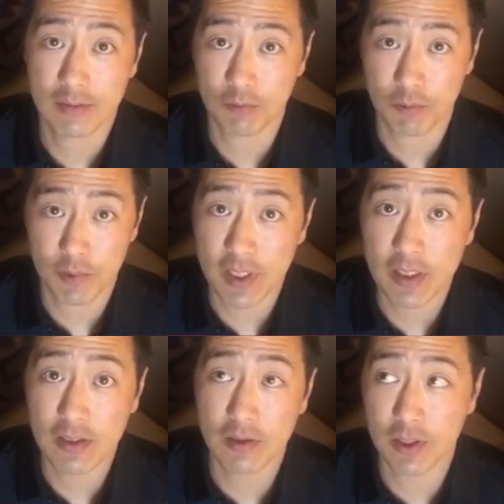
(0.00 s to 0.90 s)

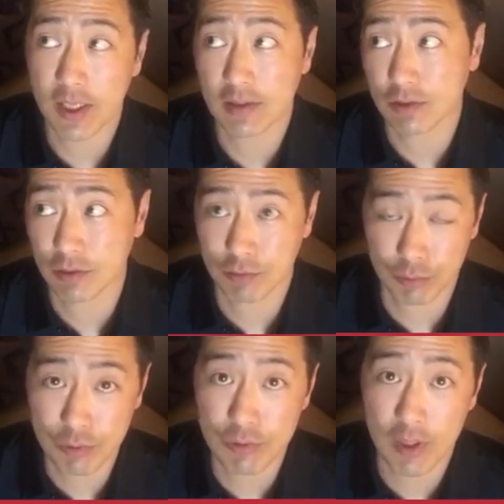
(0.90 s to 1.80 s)
We don't get
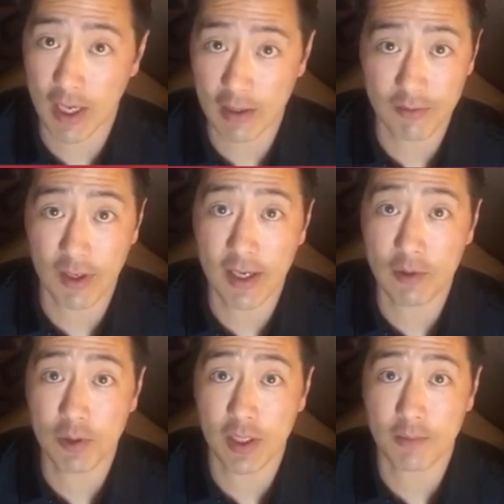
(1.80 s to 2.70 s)
screwed out of our
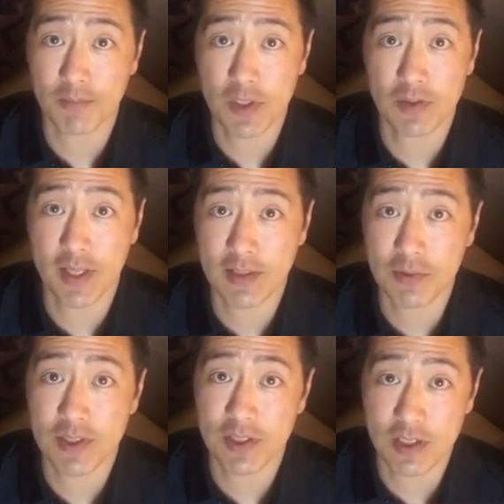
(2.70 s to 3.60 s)
equity. So that's
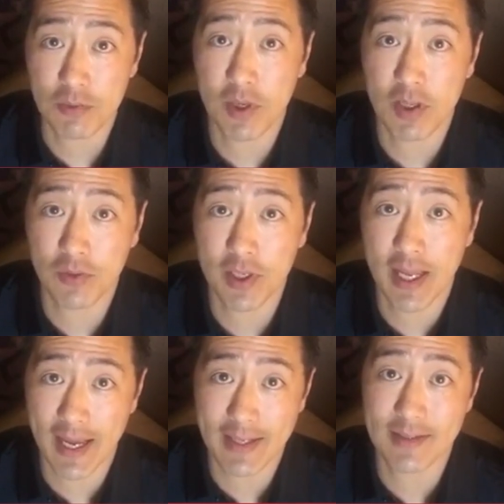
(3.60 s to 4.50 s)
what
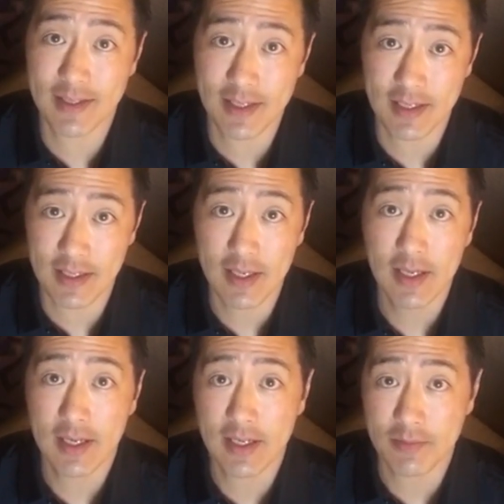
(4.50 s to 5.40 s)
CS183SE
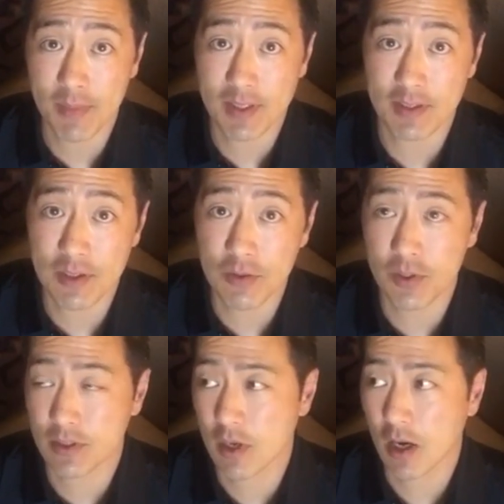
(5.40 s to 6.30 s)
is meant to
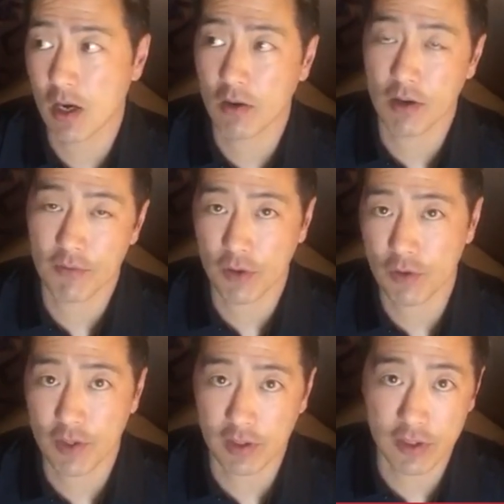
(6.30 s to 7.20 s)
do is, oh, have you
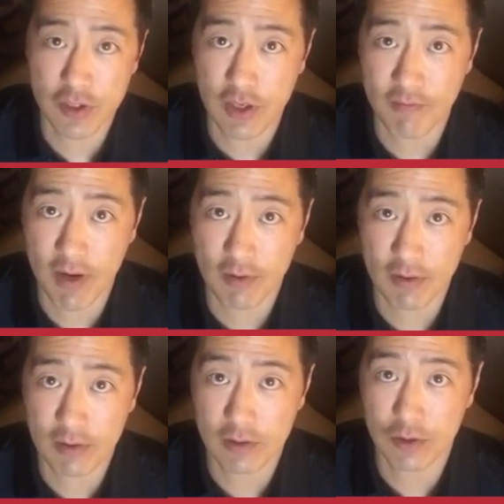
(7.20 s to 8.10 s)
heard the cliche
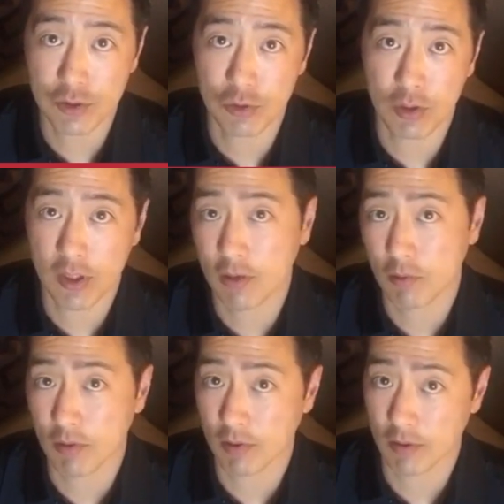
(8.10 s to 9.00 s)
founder story,
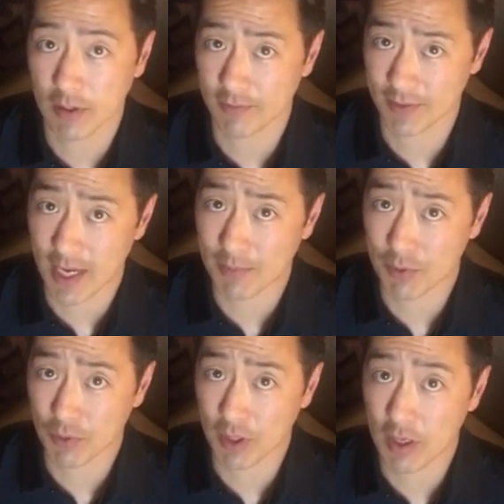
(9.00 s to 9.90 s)
of sob
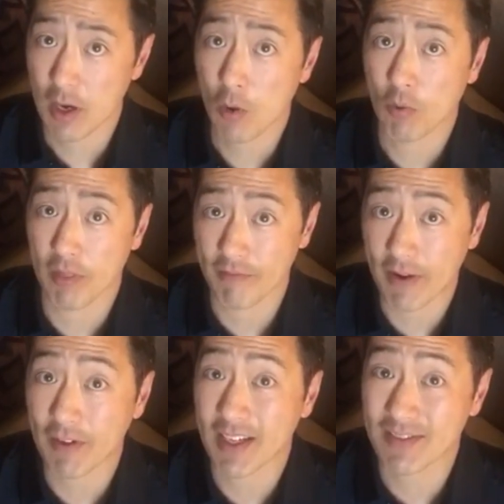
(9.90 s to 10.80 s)
story, where the
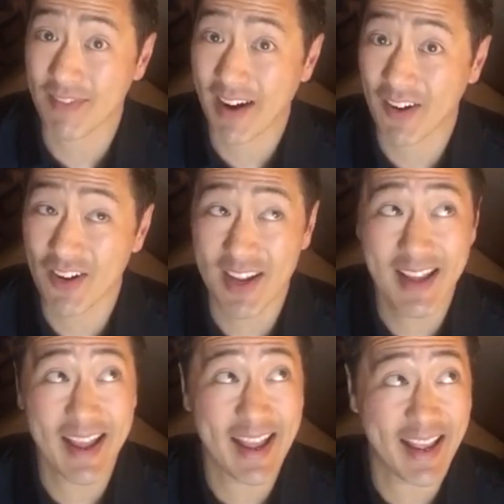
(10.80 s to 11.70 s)
founder gets fired
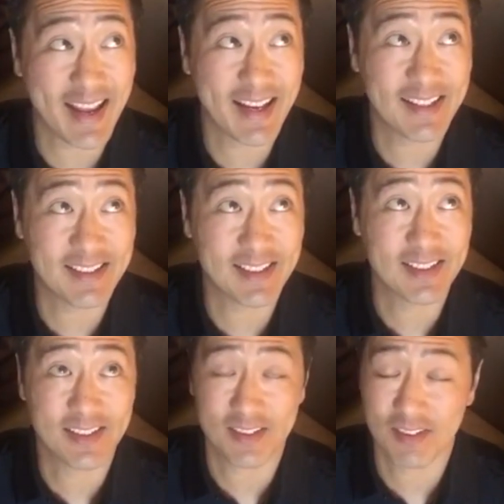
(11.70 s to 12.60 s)
and
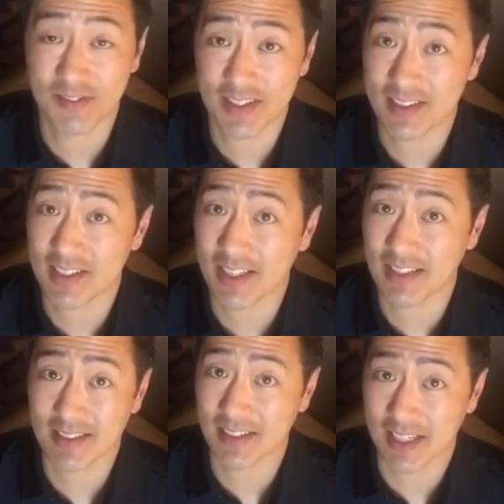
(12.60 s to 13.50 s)
the VC
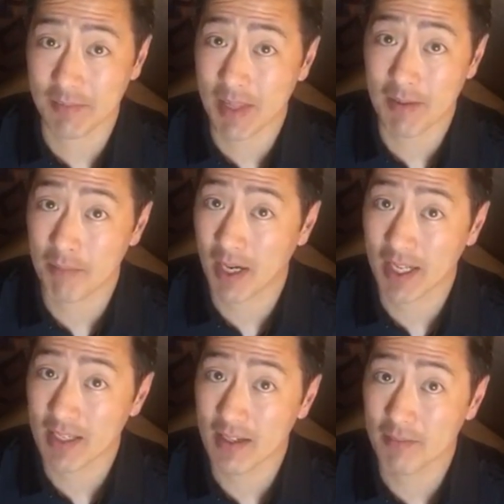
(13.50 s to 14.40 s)
gets to keep that
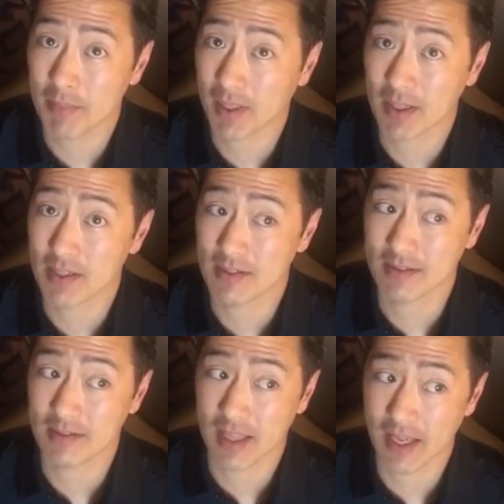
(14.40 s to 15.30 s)
money
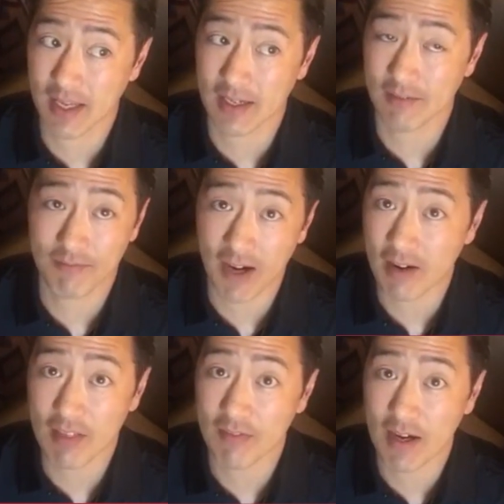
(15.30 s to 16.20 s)
because they
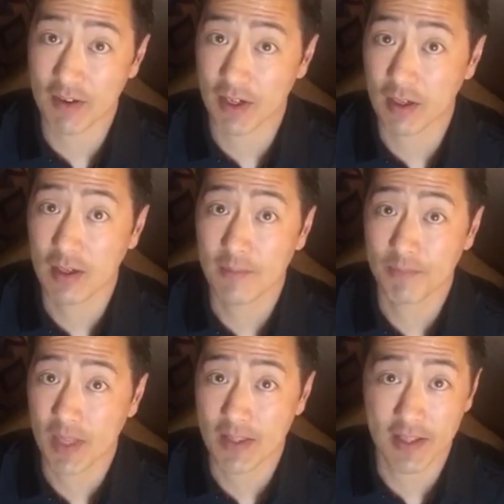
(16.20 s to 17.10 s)
fire the founder
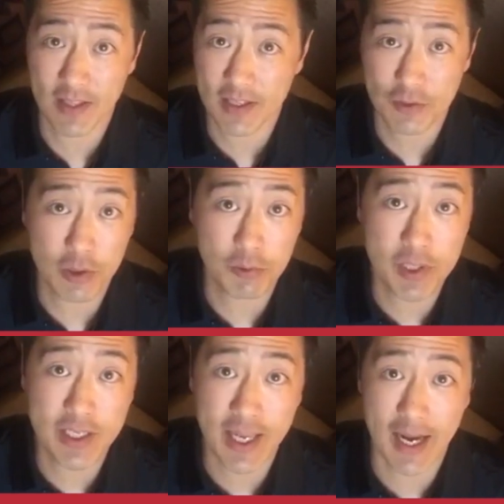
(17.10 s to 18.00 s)
and then they do a
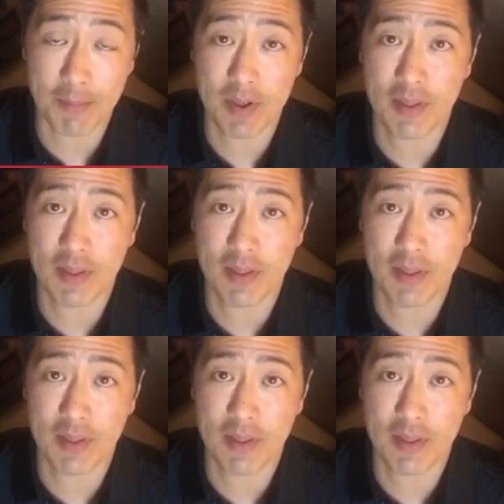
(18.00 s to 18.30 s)
recap.